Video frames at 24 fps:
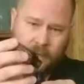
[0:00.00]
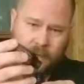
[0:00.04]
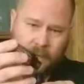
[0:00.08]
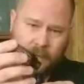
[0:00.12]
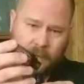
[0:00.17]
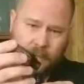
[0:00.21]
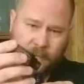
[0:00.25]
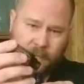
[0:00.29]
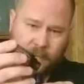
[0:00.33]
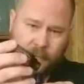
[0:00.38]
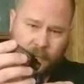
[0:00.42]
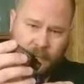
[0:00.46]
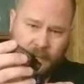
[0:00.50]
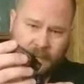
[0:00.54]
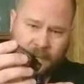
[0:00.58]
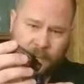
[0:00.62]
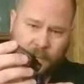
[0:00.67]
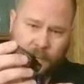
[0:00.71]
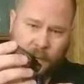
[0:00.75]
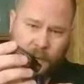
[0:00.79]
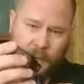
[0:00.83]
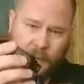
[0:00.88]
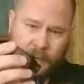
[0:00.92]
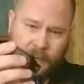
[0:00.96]
And therefore
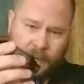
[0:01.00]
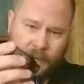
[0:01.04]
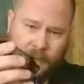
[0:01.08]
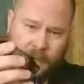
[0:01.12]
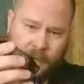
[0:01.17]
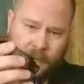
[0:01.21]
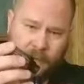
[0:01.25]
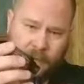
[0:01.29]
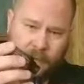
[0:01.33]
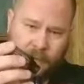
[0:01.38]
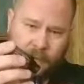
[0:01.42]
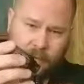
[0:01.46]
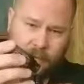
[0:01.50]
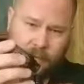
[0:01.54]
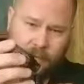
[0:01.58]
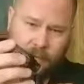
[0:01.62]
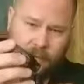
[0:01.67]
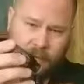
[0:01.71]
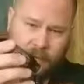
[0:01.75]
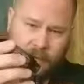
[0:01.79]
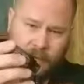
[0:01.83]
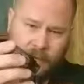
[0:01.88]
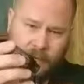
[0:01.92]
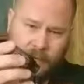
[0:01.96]
that's why
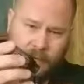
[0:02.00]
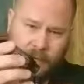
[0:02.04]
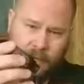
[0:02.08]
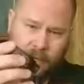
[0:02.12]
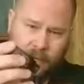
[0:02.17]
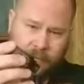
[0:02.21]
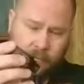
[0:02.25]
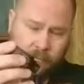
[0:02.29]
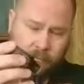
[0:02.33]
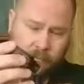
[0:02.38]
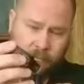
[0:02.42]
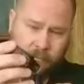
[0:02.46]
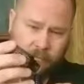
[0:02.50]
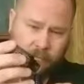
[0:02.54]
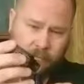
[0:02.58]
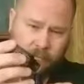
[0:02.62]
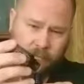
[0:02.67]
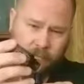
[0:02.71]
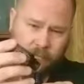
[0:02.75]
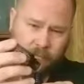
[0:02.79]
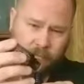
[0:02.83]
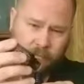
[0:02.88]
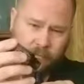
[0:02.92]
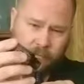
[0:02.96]
I
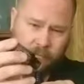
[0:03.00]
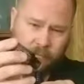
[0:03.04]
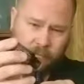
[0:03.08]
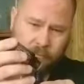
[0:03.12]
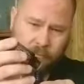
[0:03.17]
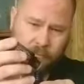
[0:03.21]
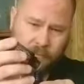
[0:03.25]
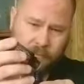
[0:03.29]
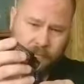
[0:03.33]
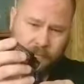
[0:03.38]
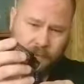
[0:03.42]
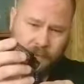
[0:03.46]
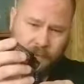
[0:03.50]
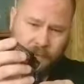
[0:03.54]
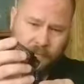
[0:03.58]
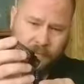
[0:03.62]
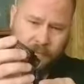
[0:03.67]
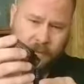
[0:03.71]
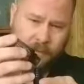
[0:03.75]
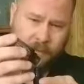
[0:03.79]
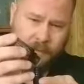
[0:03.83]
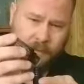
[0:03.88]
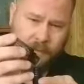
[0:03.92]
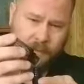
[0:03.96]

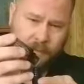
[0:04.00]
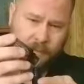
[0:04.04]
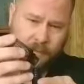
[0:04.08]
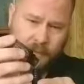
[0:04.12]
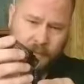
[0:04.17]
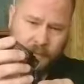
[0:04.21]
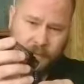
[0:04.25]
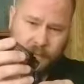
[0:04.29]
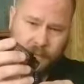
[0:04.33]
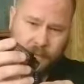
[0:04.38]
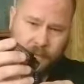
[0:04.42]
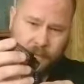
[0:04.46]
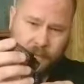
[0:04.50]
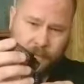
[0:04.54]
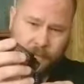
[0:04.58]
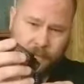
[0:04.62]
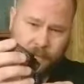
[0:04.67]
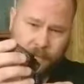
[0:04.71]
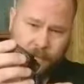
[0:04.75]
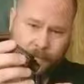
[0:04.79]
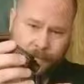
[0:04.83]
love them so much,